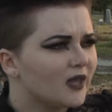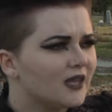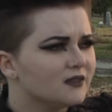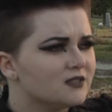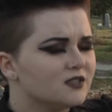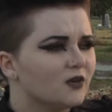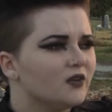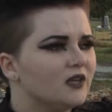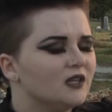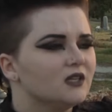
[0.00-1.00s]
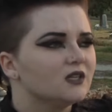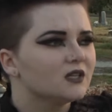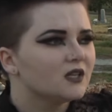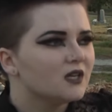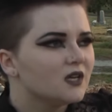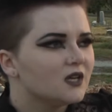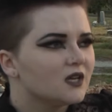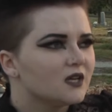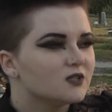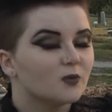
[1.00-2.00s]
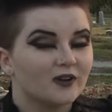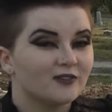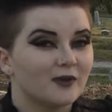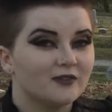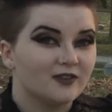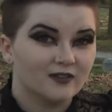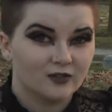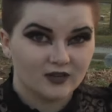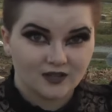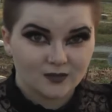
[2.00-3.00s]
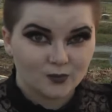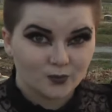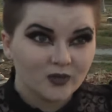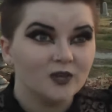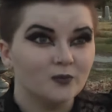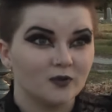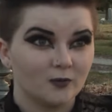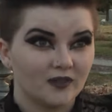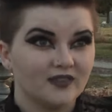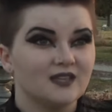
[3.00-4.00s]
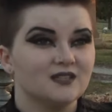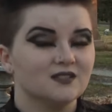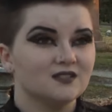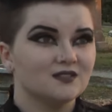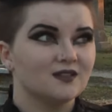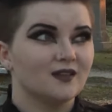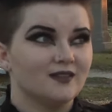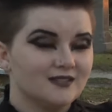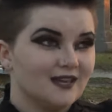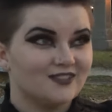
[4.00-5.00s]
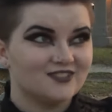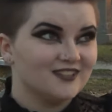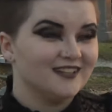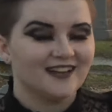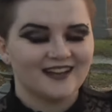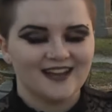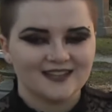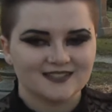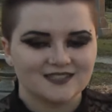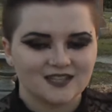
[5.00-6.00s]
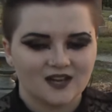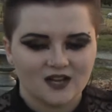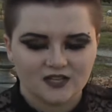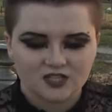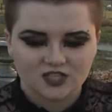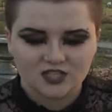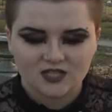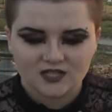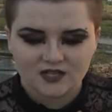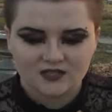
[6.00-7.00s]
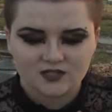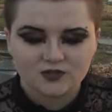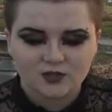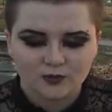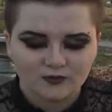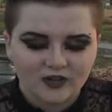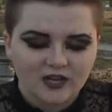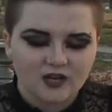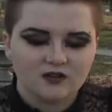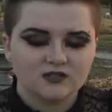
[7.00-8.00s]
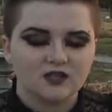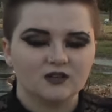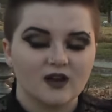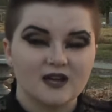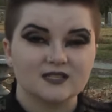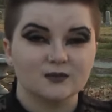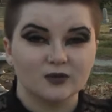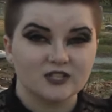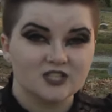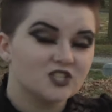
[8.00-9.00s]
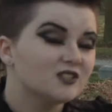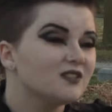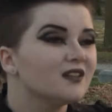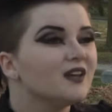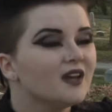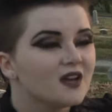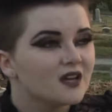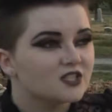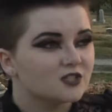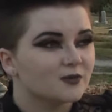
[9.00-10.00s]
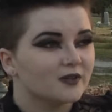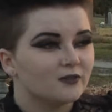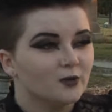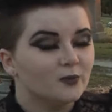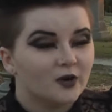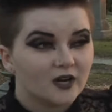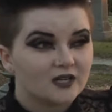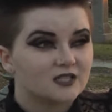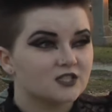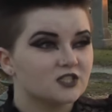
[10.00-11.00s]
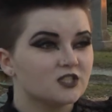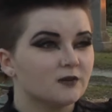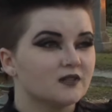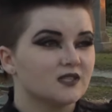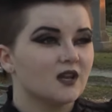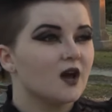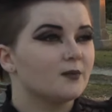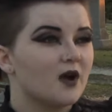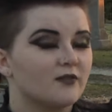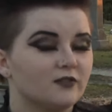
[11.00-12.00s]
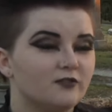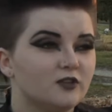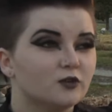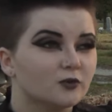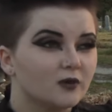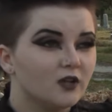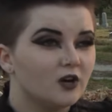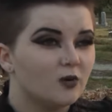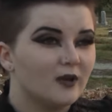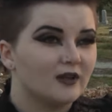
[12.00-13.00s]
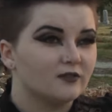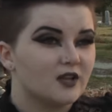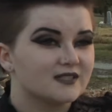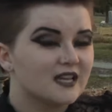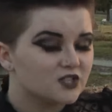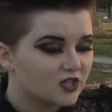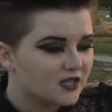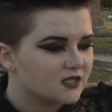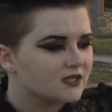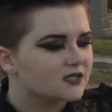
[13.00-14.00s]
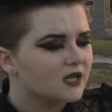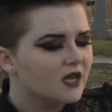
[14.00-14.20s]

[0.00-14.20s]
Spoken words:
Caitlin Doughty is one of my favorite people within the death scene, I guess. She does YouTube videos under Ask a Mortician. She's written a few books. She runs a nonprofit funeral home out of Los Angeles.